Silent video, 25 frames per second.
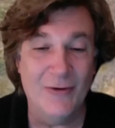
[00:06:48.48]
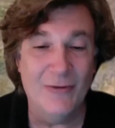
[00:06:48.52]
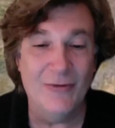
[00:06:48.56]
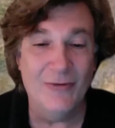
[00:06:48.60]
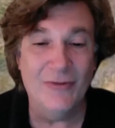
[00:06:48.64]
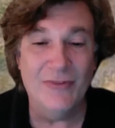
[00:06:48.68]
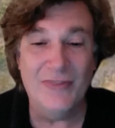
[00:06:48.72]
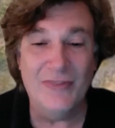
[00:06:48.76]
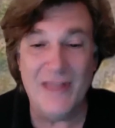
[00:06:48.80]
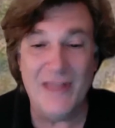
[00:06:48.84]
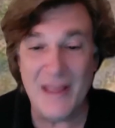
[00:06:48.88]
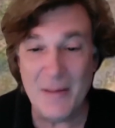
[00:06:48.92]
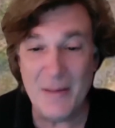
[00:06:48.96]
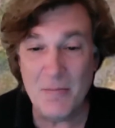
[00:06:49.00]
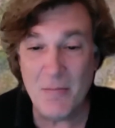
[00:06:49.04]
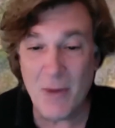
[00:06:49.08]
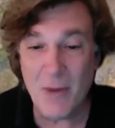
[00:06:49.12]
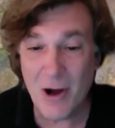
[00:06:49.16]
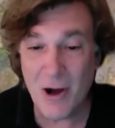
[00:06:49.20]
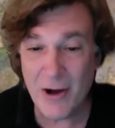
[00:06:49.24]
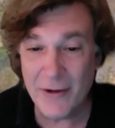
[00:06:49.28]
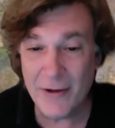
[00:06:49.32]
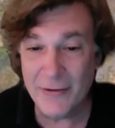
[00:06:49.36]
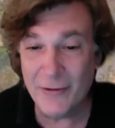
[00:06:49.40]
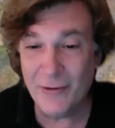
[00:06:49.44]
they
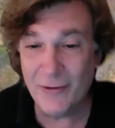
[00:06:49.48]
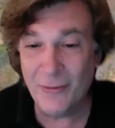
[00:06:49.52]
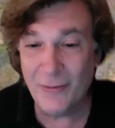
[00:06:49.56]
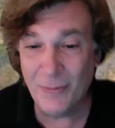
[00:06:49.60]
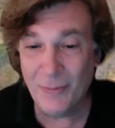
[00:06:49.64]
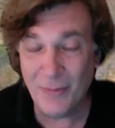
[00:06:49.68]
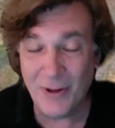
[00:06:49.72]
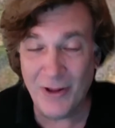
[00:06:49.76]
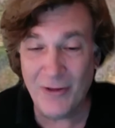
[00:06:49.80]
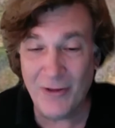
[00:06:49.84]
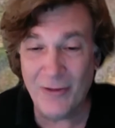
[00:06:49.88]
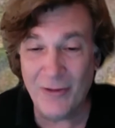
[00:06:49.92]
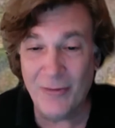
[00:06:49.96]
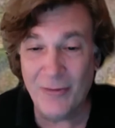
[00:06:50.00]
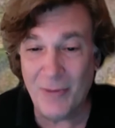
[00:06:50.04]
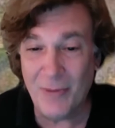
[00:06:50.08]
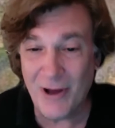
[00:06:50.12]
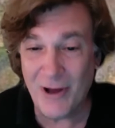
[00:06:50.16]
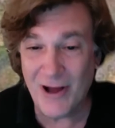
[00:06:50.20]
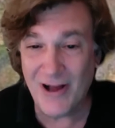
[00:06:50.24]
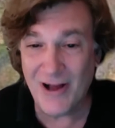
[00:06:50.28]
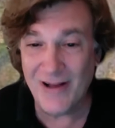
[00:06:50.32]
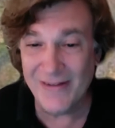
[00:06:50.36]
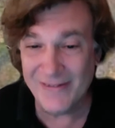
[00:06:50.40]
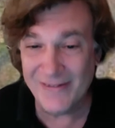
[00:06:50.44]
model both
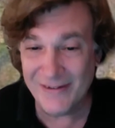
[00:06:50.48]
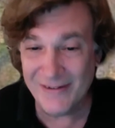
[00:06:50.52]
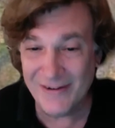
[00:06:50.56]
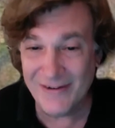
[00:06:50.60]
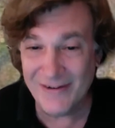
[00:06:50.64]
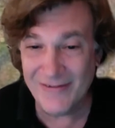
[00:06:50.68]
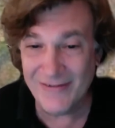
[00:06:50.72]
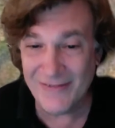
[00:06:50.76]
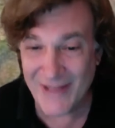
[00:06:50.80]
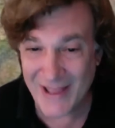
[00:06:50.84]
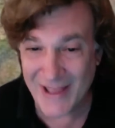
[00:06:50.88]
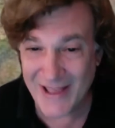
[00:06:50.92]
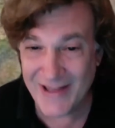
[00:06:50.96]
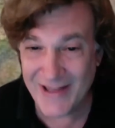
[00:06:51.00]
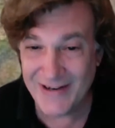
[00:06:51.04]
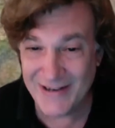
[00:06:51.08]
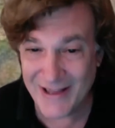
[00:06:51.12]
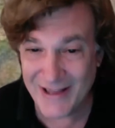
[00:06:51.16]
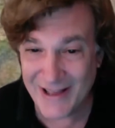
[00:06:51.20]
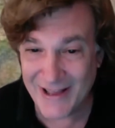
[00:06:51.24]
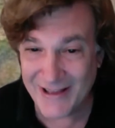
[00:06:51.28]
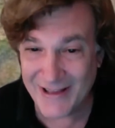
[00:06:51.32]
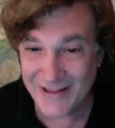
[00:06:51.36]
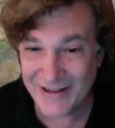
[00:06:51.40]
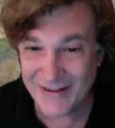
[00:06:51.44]
positive and
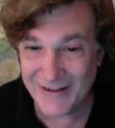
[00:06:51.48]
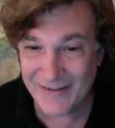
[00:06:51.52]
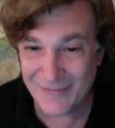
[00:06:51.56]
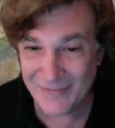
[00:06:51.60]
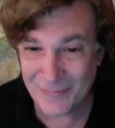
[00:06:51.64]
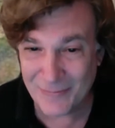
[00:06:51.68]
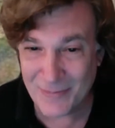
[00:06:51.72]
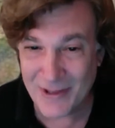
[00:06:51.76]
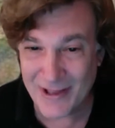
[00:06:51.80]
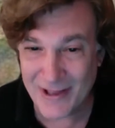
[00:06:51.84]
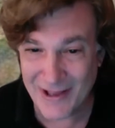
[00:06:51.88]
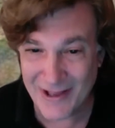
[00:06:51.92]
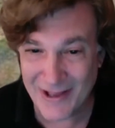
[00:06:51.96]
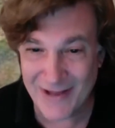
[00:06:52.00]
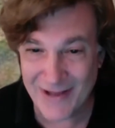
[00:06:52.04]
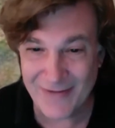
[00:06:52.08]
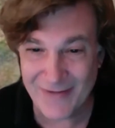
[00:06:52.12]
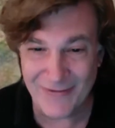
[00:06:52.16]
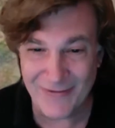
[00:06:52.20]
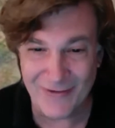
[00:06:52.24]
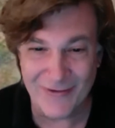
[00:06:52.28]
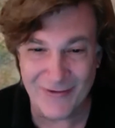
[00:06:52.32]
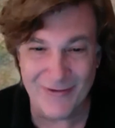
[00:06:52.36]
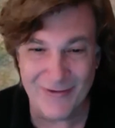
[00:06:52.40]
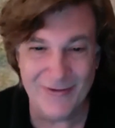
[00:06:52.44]
negative
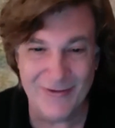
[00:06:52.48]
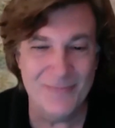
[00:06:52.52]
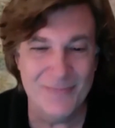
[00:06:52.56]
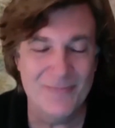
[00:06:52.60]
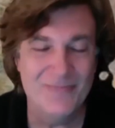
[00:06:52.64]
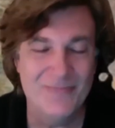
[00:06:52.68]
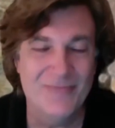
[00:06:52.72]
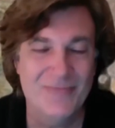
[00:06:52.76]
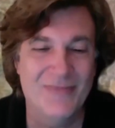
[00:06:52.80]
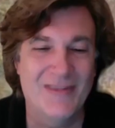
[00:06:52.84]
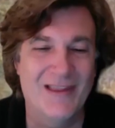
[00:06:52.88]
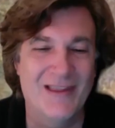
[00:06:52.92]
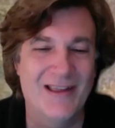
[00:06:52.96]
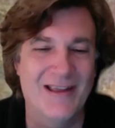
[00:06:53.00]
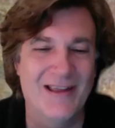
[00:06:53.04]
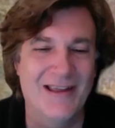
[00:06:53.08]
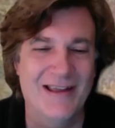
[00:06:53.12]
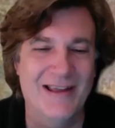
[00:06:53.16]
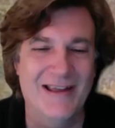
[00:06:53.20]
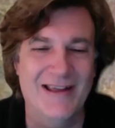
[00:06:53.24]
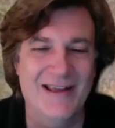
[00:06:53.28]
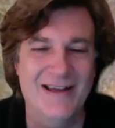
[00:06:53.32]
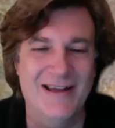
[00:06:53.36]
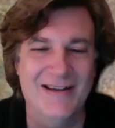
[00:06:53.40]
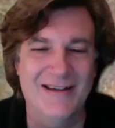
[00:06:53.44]
behavior.
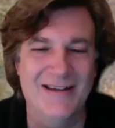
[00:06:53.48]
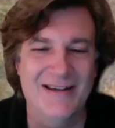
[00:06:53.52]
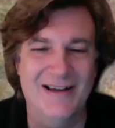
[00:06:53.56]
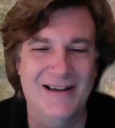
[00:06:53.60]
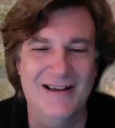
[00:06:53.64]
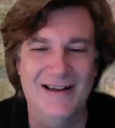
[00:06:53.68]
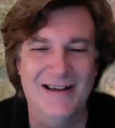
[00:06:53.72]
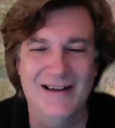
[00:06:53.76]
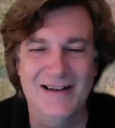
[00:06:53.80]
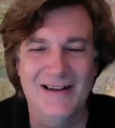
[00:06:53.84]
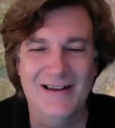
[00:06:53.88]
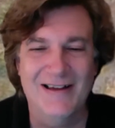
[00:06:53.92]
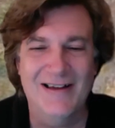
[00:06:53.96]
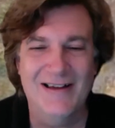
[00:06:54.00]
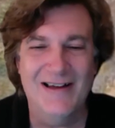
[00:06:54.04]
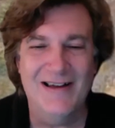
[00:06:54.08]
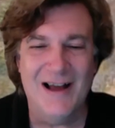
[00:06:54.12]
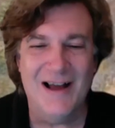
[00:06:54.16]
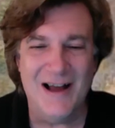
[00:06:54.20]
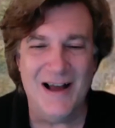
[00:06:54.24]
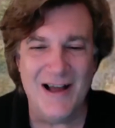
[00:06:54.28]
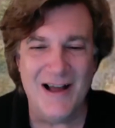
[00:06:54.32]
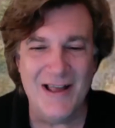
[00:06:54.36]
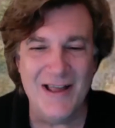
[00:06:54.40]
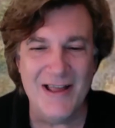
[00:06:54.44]
And
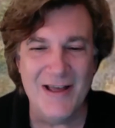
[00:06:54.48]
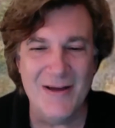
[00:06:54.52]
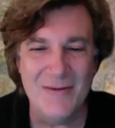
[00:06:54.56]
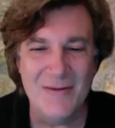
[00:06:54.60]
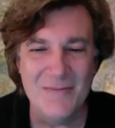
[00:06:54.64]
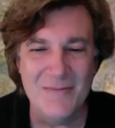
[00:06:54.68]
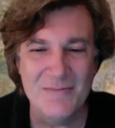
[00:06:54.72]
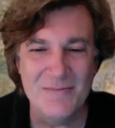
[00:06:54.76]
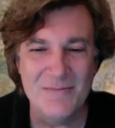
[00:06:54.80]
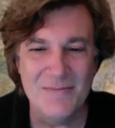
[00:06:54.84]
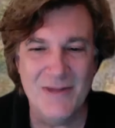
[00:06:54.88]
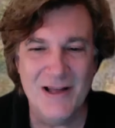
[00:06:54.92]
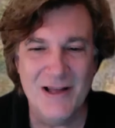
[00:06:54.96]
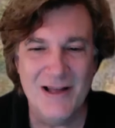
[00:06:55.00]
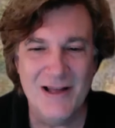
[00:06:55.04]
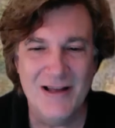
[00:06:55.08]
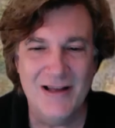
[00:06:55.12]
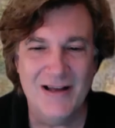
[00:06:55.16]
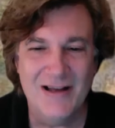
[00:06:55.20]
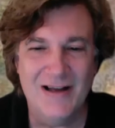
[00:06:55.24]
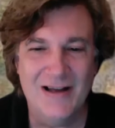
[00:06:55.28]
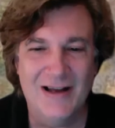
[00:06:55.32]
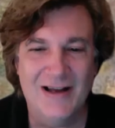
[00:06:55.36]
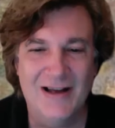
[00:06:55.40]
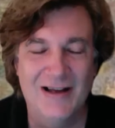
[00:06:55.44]
I am
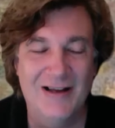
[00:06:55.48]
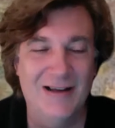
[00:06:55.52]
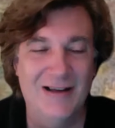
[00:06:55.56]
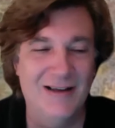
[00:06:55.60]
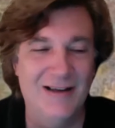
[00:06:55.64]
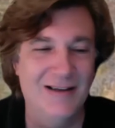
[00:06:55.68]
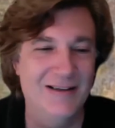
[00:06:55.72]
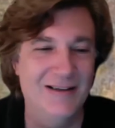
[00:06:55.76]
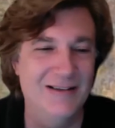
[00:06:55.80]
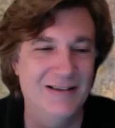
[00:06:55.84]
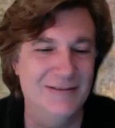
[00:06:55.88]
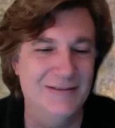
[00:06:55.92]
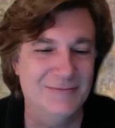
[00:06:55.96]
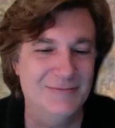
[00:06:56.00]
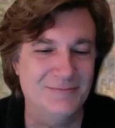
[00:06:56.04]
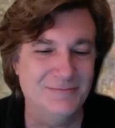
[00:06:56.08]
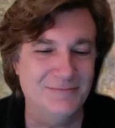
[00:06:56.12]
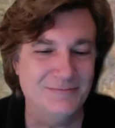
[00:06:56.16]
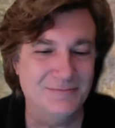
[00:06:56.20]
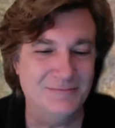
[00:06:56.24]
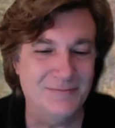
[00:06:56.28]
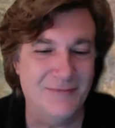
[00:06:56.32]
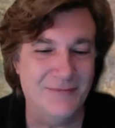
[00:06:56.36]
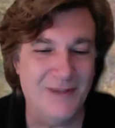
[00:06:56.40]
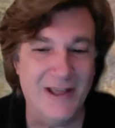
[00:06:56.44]
uh,
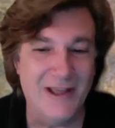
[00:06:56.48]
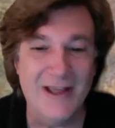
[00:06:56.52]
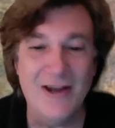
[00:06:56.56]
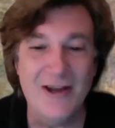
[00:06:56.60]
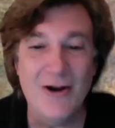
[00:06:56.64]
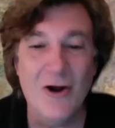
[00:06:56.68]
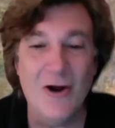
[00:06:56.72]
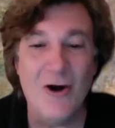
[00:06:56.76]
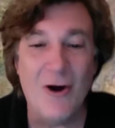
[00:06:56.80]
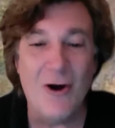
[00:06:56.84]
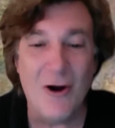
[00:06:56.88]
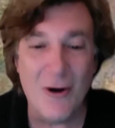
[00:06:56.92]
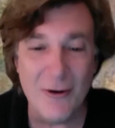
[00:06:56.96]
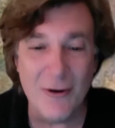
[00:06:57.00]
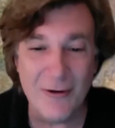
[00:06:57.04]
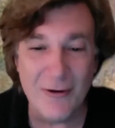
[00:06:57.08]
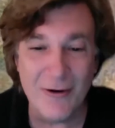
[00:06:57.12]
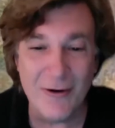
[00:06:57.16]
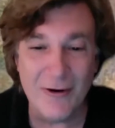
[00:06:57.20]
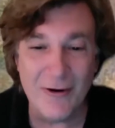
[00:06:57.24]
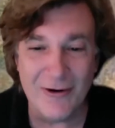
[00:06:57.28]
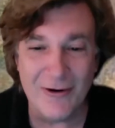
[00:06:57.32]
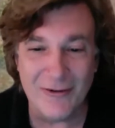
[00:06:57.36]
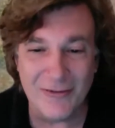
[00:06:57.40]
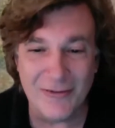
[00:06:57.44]
in
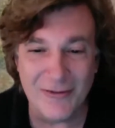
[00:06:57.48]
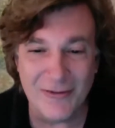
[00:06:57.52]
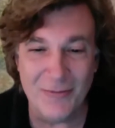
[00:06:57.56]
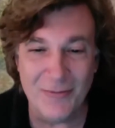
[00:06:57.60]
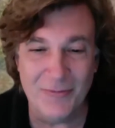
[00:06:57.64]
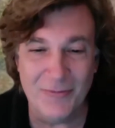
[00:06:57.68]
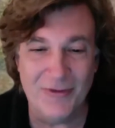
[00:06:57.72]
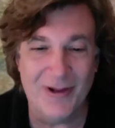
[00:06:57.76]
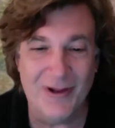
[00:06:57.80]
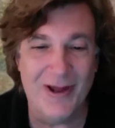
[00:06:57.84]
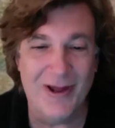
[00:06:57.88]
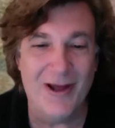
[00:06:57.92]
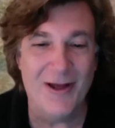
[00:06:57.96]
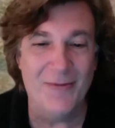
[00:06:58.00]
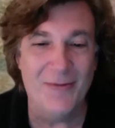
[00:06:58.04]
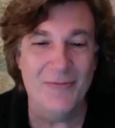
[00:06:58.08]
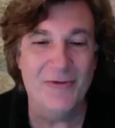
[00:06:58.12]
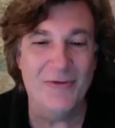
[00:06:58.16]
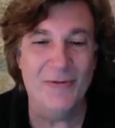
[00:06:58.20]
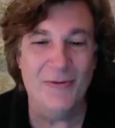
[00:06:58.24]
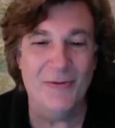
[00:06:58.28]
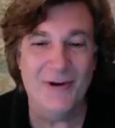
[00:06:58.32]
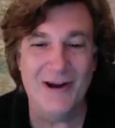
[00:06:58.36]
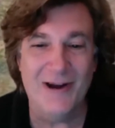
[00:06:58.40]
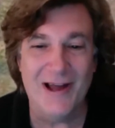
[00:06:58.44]
horror sometimes
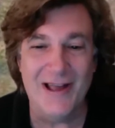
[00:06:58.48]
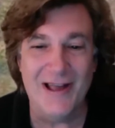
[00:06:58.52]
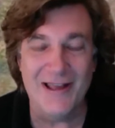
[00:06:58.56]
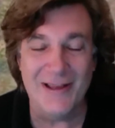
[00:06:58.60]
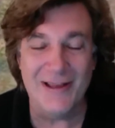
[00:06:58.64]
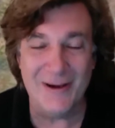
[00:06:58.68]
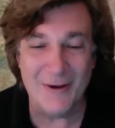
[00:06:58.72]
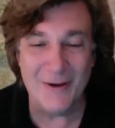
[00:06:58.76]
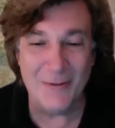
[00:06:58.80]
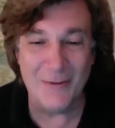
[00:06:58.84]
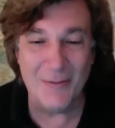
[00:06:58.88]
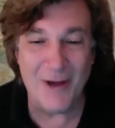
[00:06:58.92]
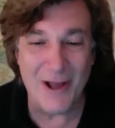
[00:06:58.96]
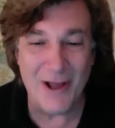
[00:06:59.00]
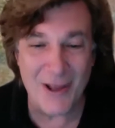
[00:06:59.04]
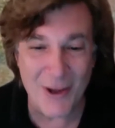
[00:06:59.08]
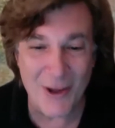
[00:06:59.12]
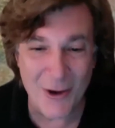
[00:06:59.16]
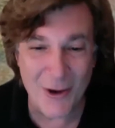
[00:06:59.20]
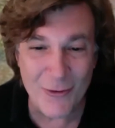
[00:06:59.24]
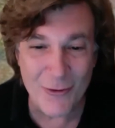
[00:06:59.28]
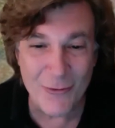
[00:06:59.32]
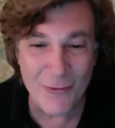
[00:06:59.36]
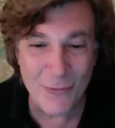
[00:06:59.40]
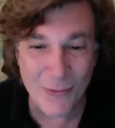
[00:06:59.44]
when I hear my
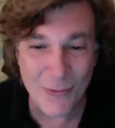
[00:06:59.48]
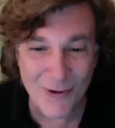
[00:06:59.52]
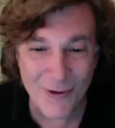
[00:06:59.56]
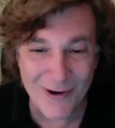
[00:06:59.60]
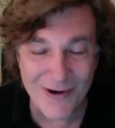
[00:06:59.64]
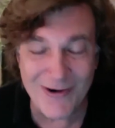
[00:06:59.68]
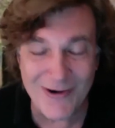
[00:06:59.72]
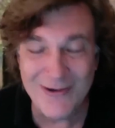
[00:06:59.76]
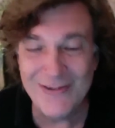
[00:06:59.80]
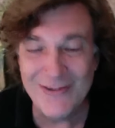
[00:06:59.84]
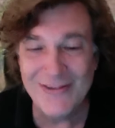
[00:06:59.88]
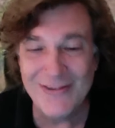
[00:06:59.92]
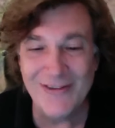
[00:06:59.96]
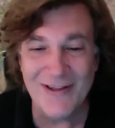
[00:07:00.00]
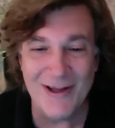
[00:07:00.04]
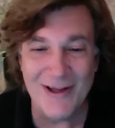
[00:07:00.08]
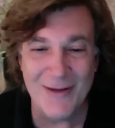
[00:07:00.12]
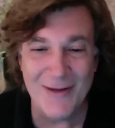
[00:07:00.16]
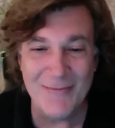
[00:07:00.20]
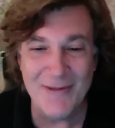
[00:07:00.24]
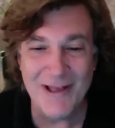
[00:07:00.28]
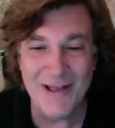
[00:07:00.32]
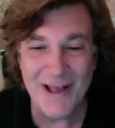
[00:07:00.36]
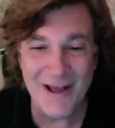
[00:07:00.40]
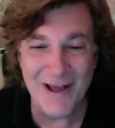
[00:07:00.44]
own words
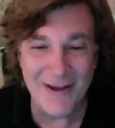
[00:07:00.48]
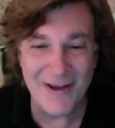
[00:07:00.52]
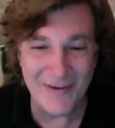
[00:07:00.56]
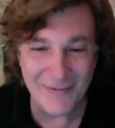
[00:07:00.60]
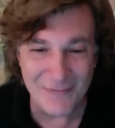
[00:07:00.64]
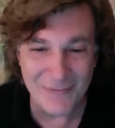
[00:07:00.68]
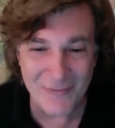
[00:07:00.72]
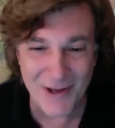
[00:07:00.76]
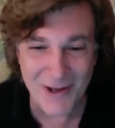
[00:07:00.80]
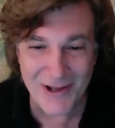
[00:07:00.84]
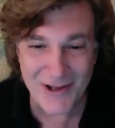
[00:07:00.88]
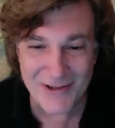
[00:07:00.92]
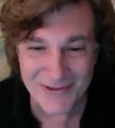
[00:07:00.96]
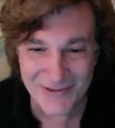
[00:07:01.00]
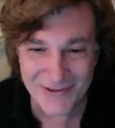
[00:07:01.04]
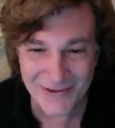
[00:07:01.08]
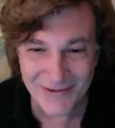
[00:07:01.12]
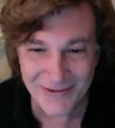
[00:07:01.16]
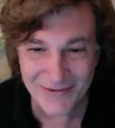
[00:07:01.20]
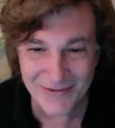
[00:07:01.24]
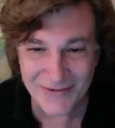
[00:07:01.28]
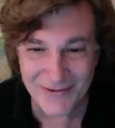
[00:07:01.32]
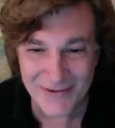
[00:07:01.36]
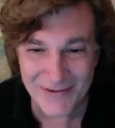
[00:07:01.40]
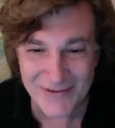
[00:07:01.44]
coming out of my
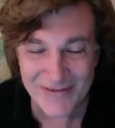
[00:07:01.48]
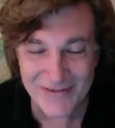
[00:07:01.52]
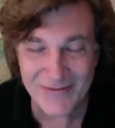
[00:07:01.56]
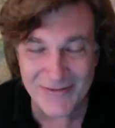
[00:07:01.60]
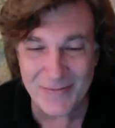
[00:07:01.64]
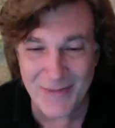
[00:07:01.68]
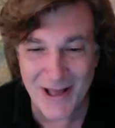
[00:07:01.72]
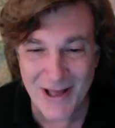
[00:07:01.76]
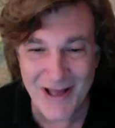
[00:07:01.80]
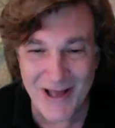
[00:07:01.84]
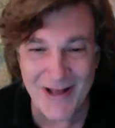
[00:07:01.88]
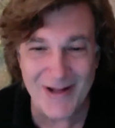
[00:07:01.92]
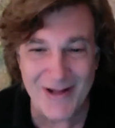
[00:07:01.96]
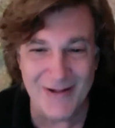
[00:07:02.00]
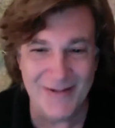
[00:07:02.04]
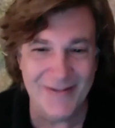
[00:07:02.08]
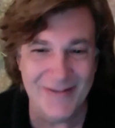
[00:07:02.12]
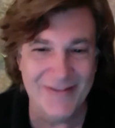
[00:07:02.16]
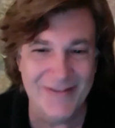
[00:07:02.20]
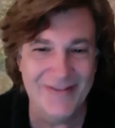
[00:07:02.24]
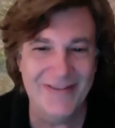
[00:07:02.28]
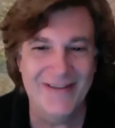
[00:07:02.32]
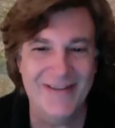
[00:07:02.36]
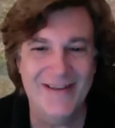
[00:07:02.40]
children's mouths,